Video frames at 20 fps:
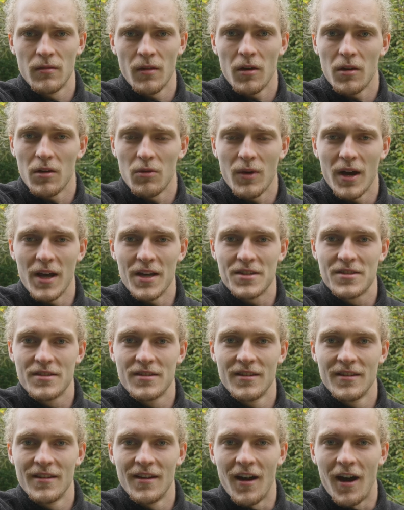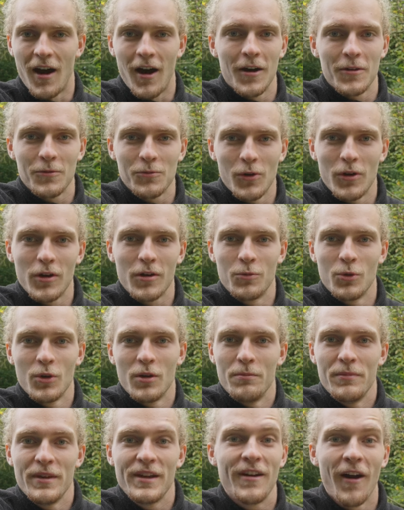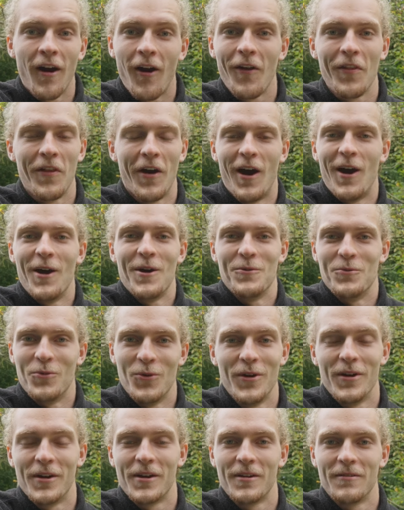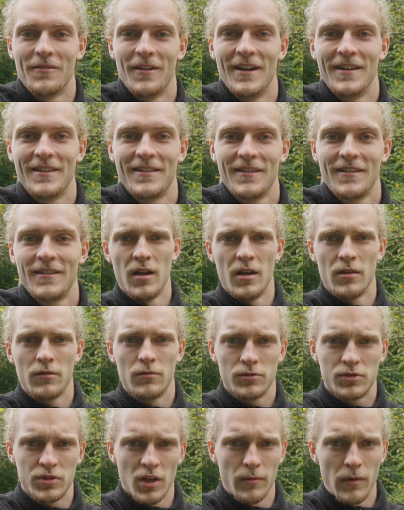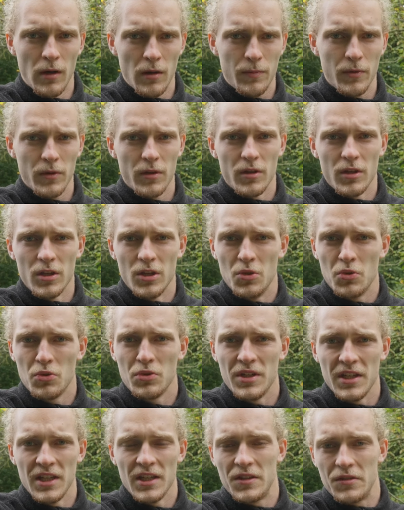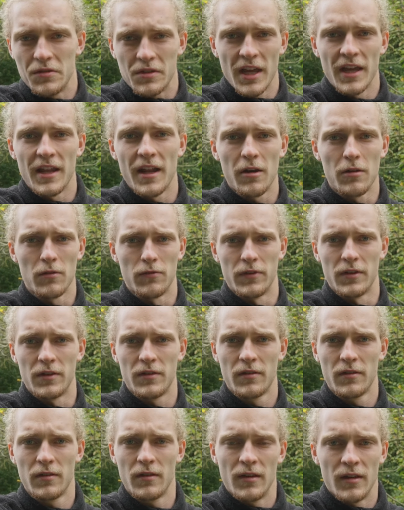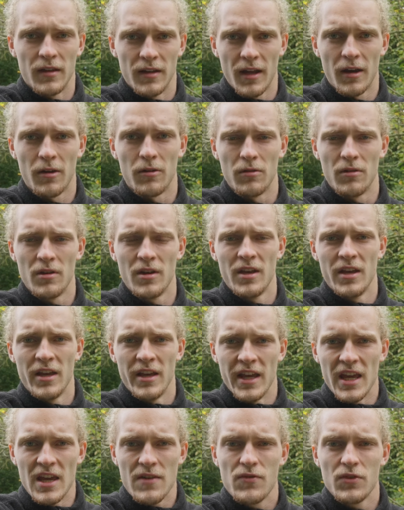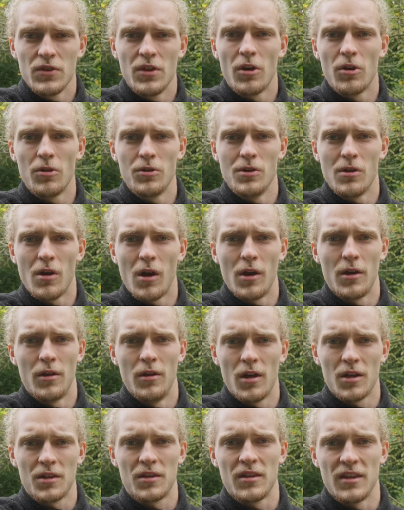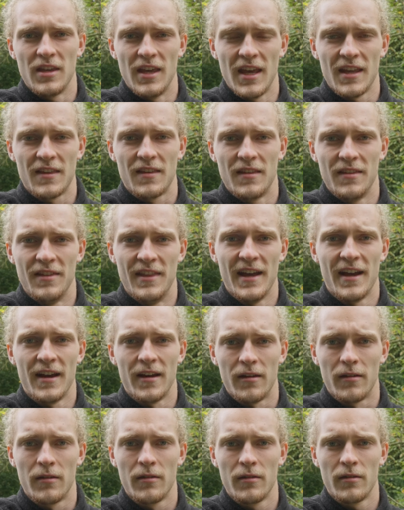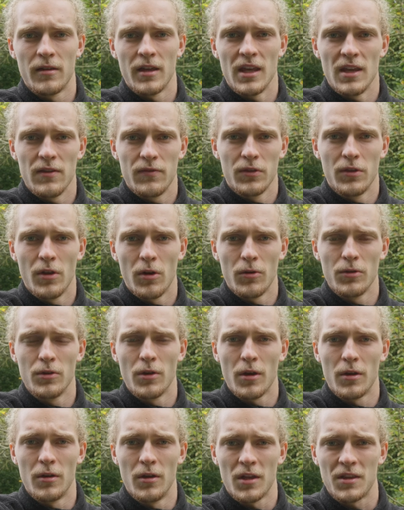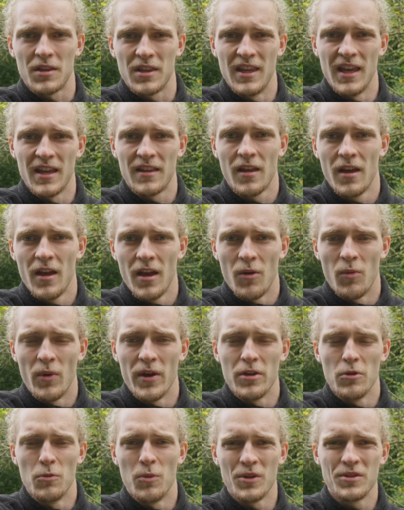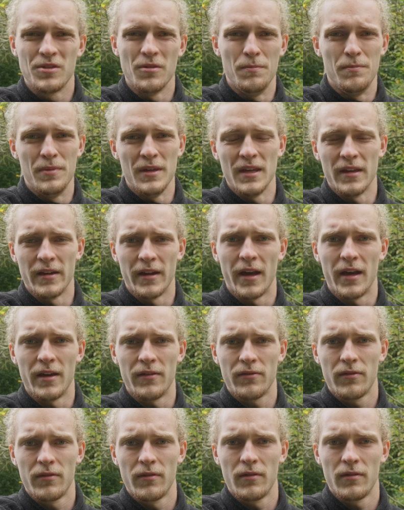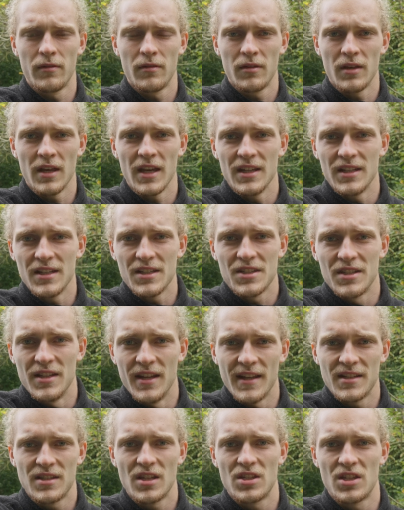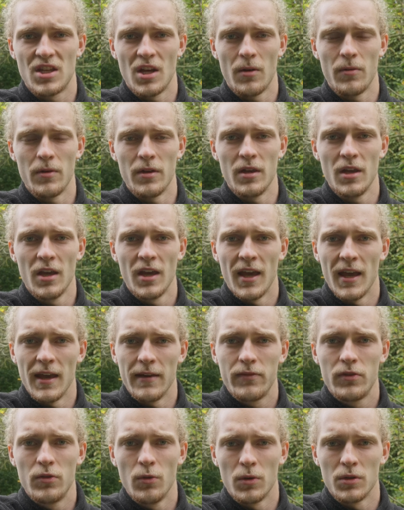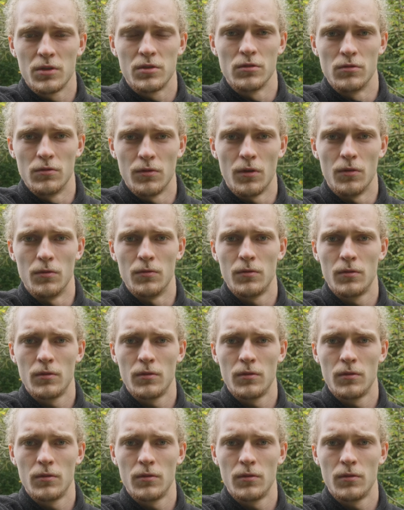Otherwise, hard work wouldn't be called hard work, right? To sum up, you need to get out of it. Now, even though you are not yet there, even though you are not yet where you want to be in life, it is necessary if you want to grow.